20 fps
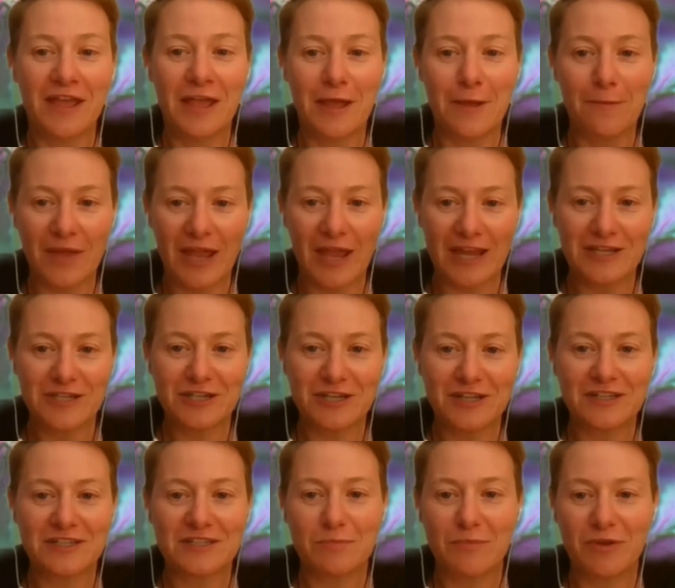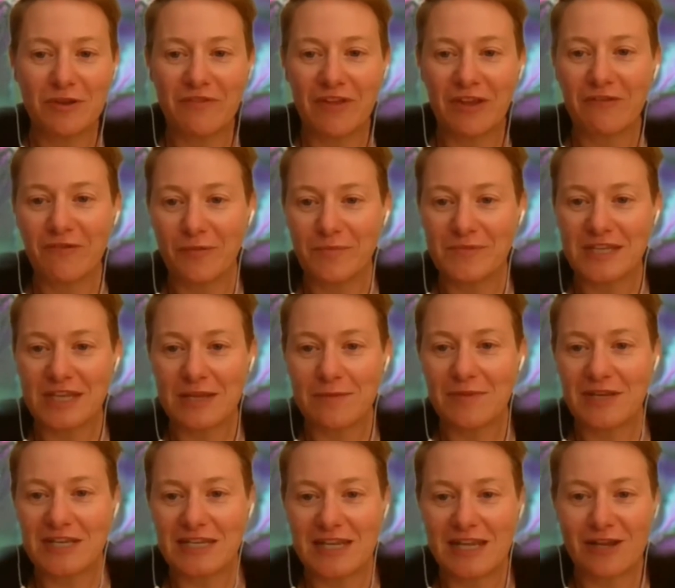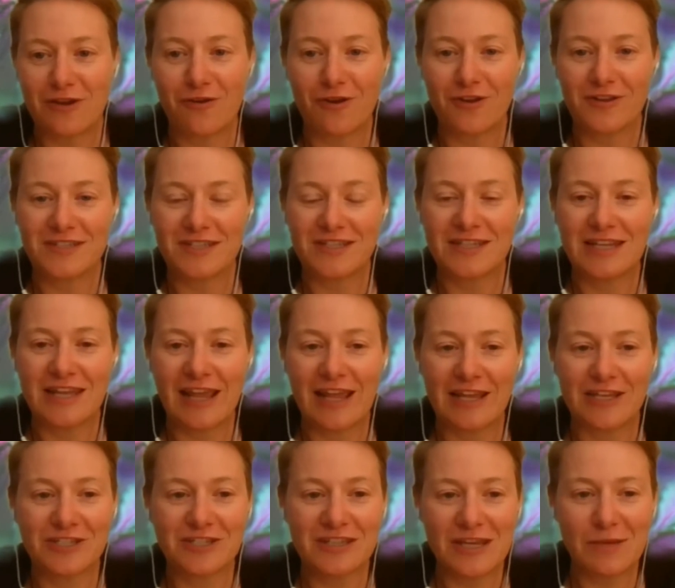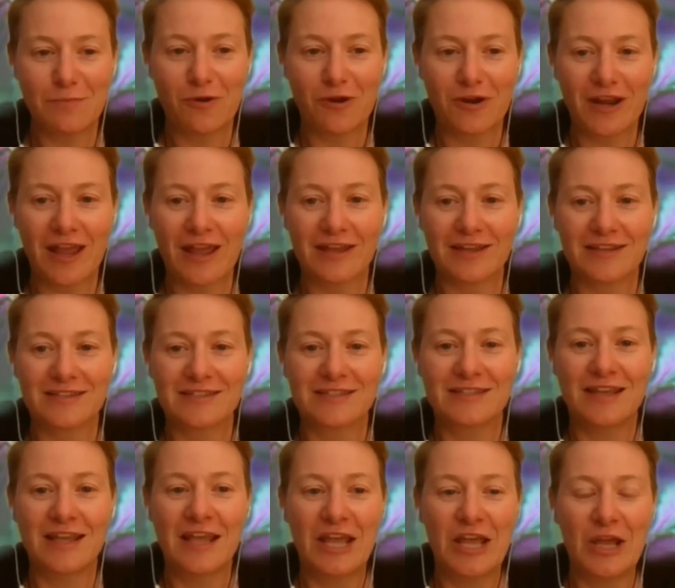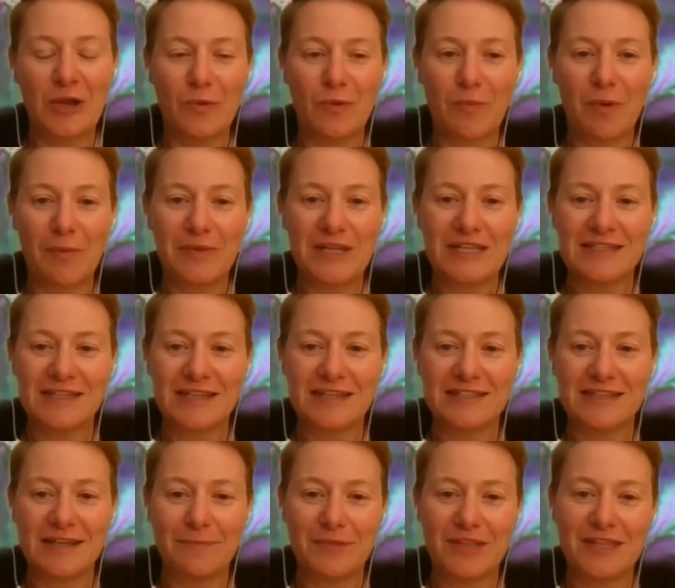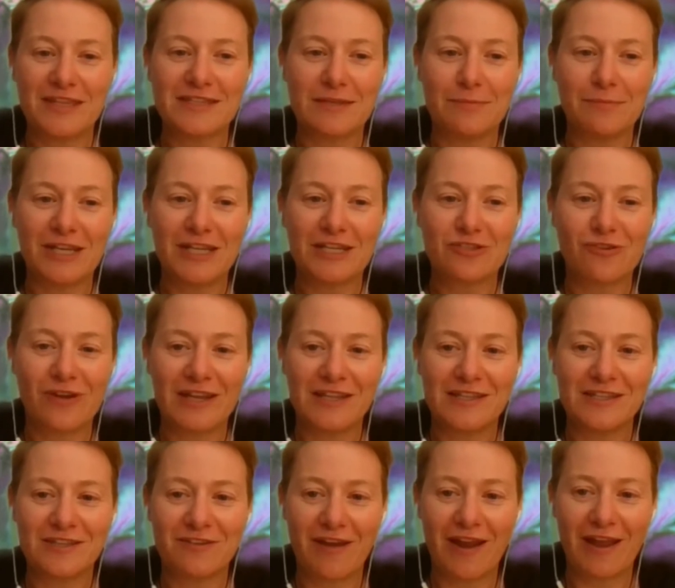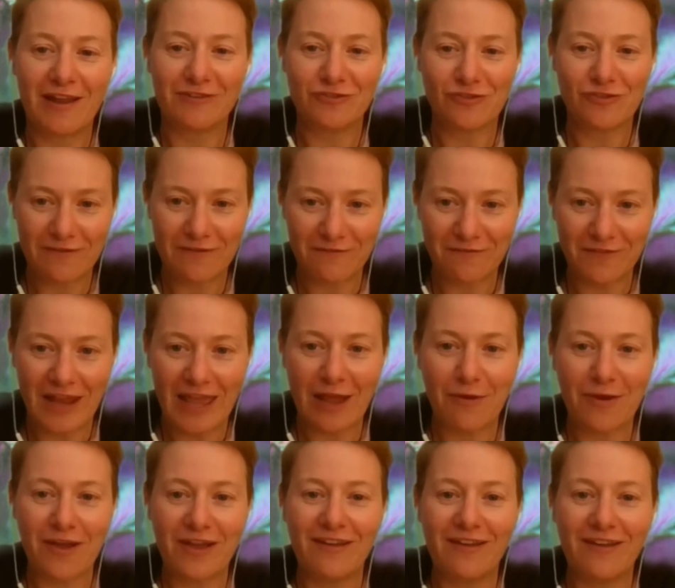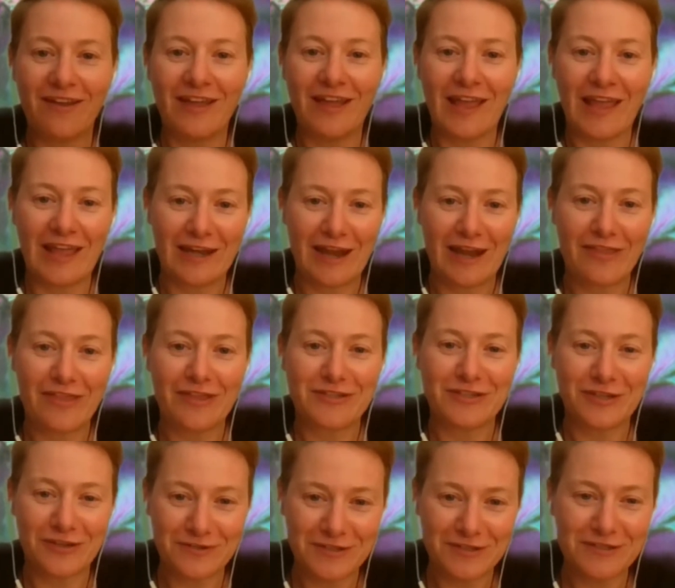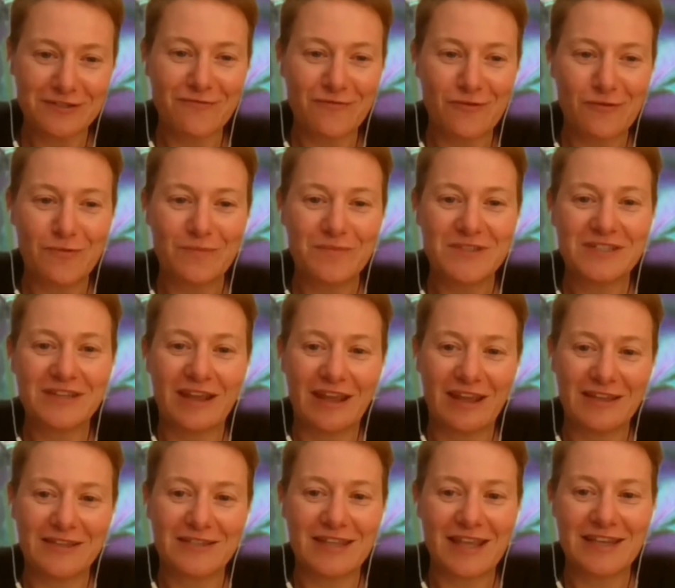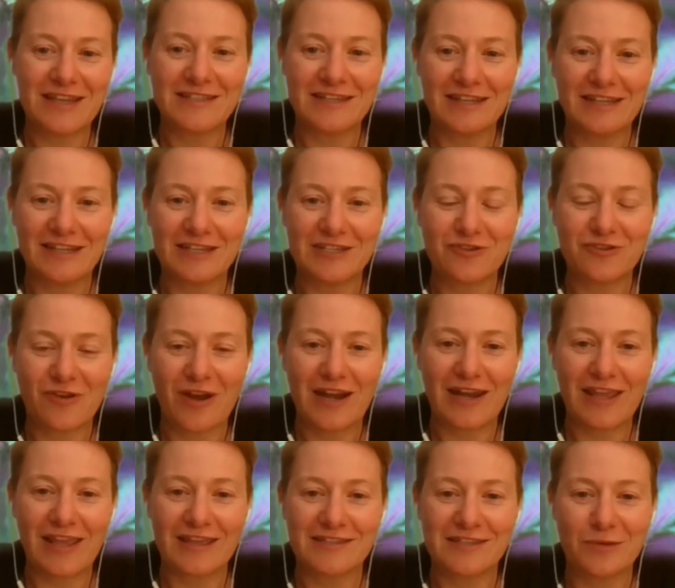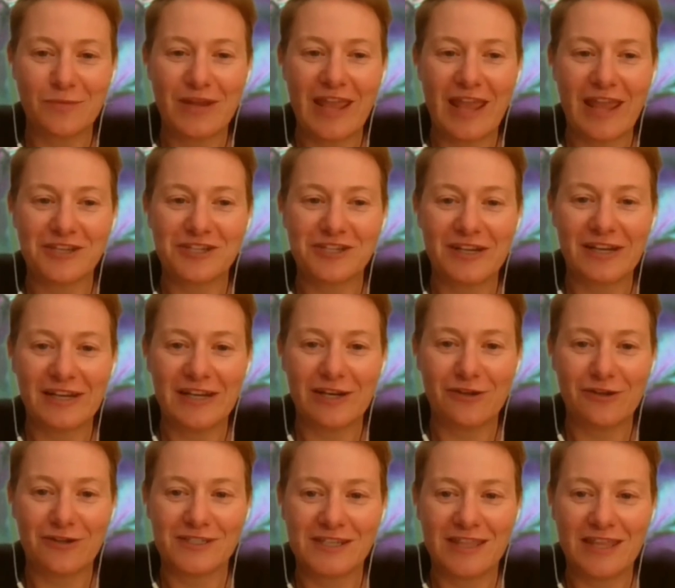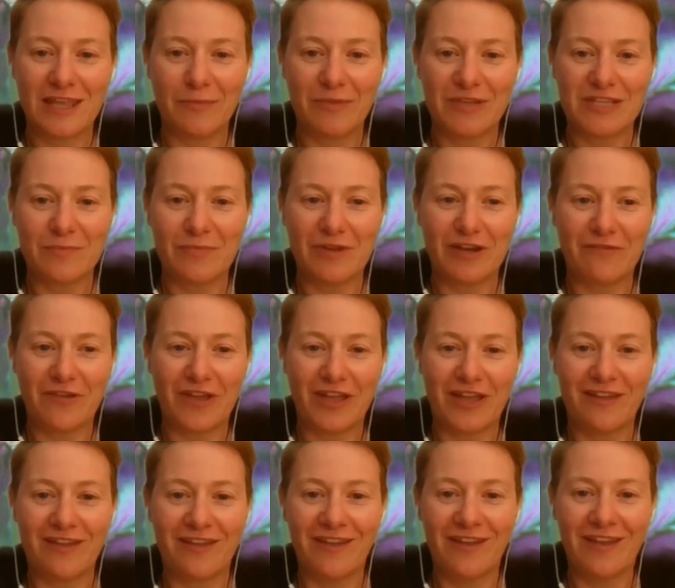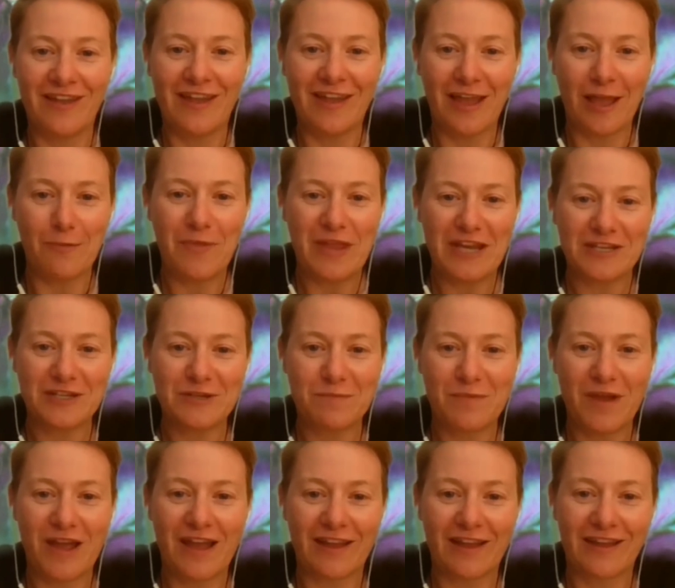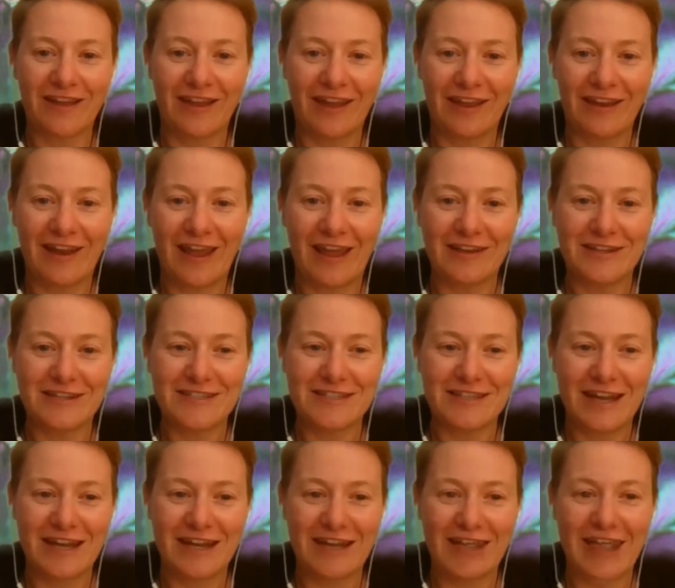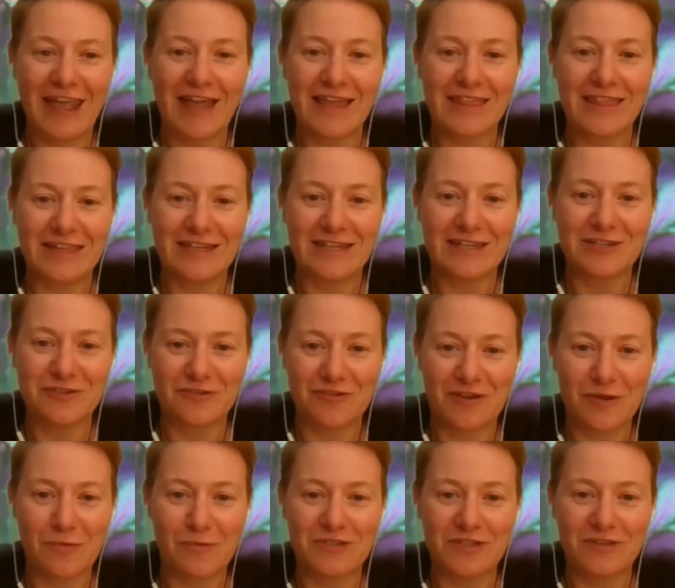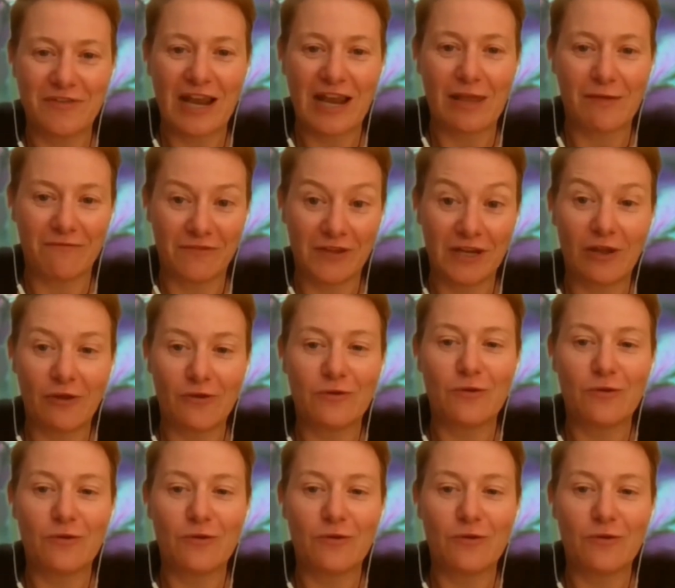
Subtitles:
patients moving from CBD across to THC products. We'll probably see some of the similar trends around dried flower and other dosage forms as they see in Australia. So we actually look to them as a bit of a benchmark and understanding how the industry will develop for local